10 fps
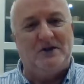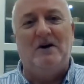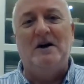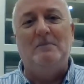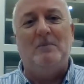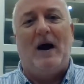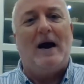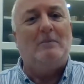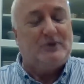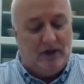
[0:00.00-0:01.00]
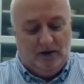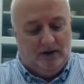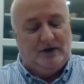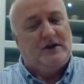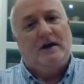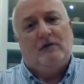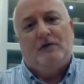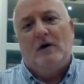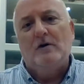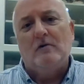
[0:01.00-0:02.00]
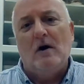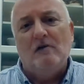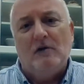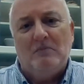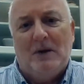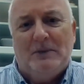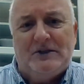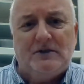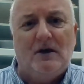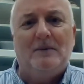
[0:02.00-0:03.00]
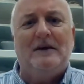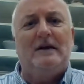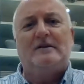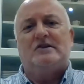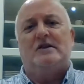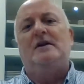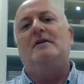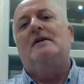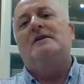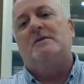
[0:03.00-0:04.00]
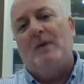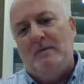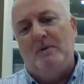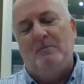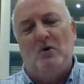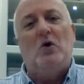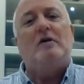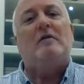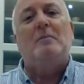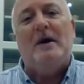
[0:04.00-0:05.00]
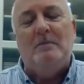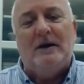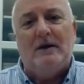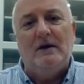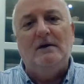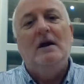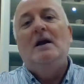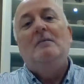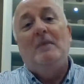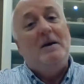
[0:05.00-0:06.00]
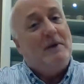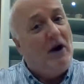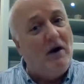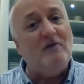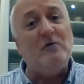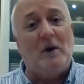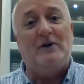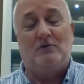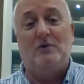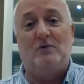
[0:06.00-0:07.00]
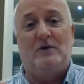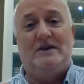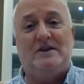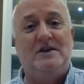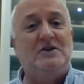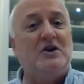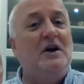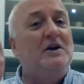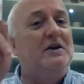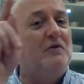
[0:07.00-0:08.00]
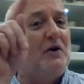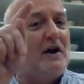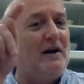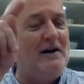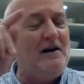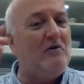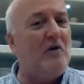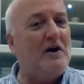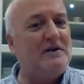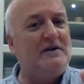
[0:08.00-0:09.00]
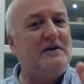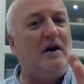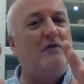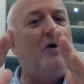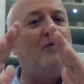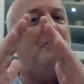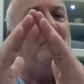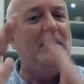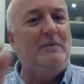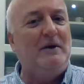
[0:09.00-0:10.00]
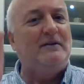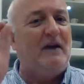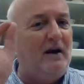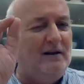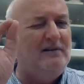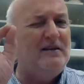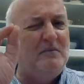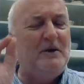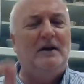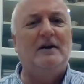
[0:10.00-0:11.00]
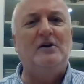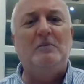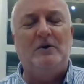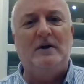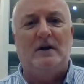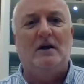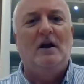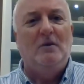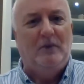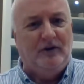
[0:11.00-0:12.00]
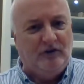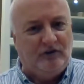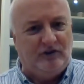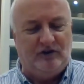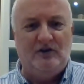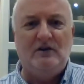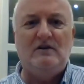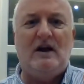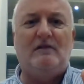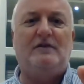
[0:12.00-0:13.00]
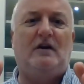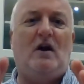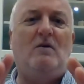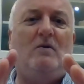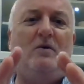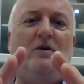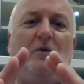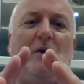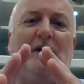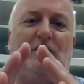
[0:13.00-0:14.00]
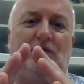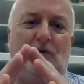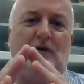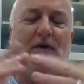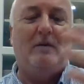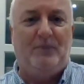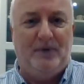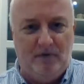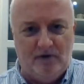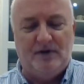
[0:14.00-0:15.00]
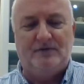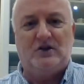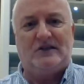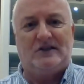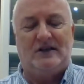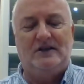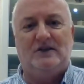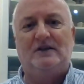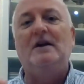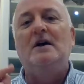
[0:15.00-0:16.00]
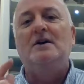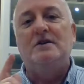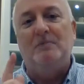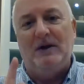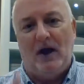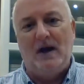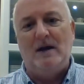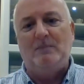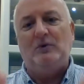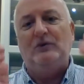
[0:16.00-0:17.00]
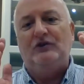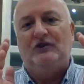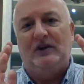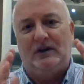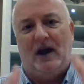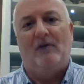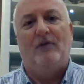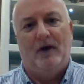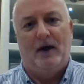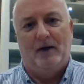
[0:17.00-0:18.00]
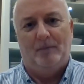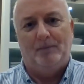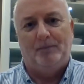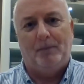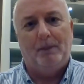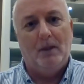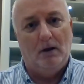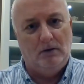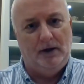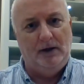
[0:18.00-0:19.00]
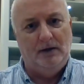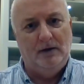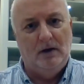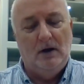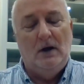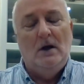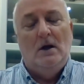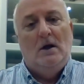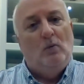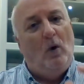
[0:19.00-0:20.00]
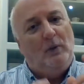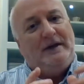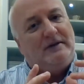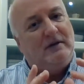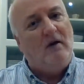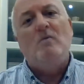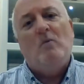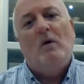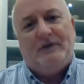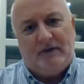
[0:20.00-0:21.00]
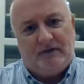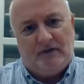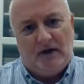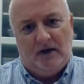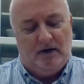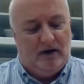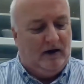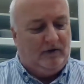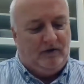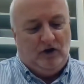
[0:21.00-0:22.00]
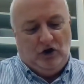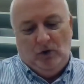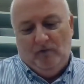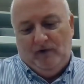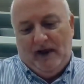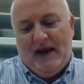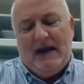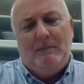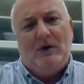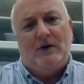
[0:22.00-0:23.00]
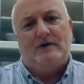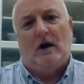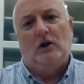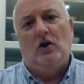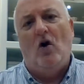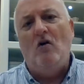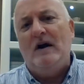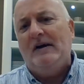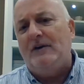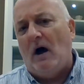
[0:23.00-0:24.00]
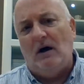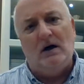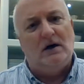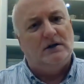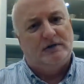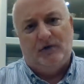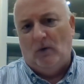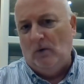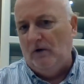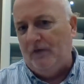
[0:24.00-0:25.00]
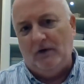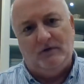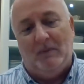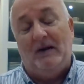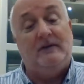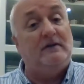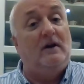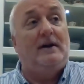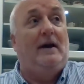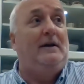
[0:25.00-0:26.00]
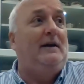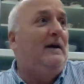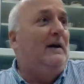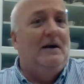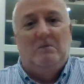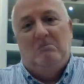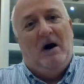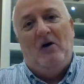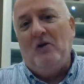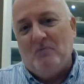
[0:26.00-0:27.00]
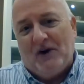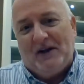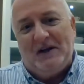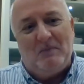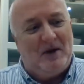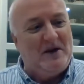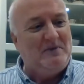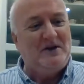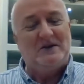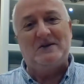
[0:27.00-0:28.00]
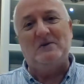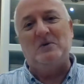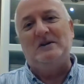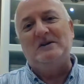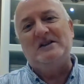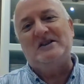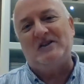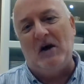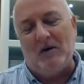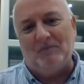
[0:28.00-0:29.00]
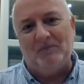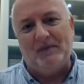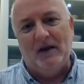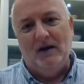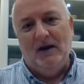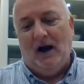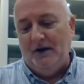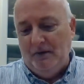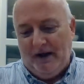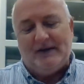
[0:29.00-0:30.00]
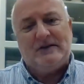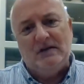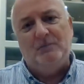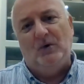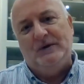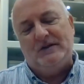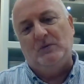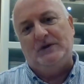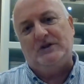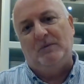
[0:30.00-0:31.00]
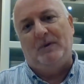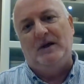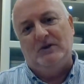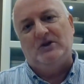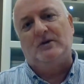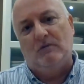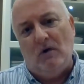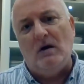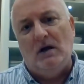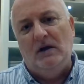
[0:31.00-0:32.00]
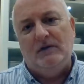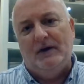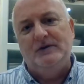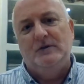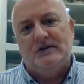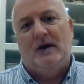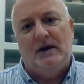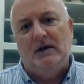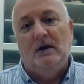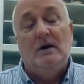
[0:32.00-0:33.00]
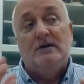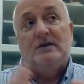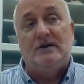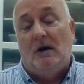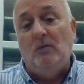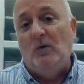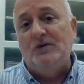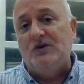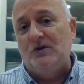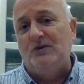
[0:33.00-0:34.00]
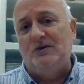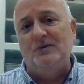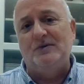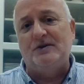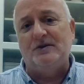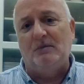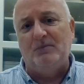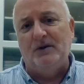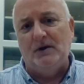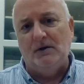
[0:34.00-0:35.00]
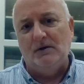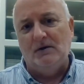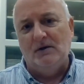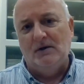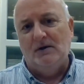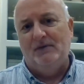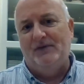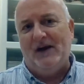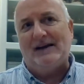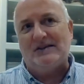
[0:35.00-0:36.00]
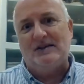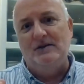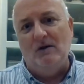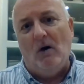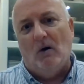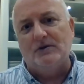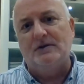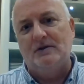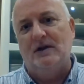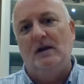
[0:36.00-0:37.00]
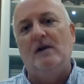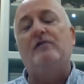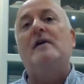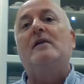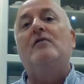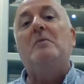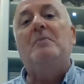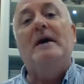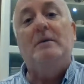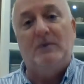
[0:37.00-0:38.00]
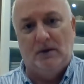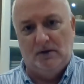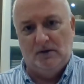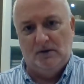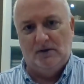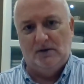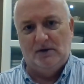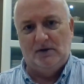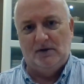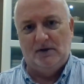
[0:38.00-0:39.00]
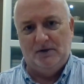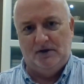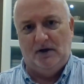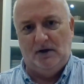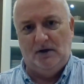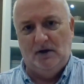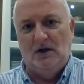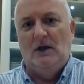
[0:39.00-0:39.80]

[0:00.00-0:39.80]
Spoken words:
the time perhaps, you can take a photograph of mummy's tummy and see that it's a baby boy or a baby girl. Maybe halfway through the research, you've got a clearer idea of what the baby is ultimately going to be. But you still have to go all the way through that period of gestation to be able to get there. Okay? What we don't want to see is that you've laboured long and hard for all of those months, like any mother bringing a baby into the world has done. And you get to the point at which the baby should arrive and you say, someone should do something. That's not delivering the baby. Okay?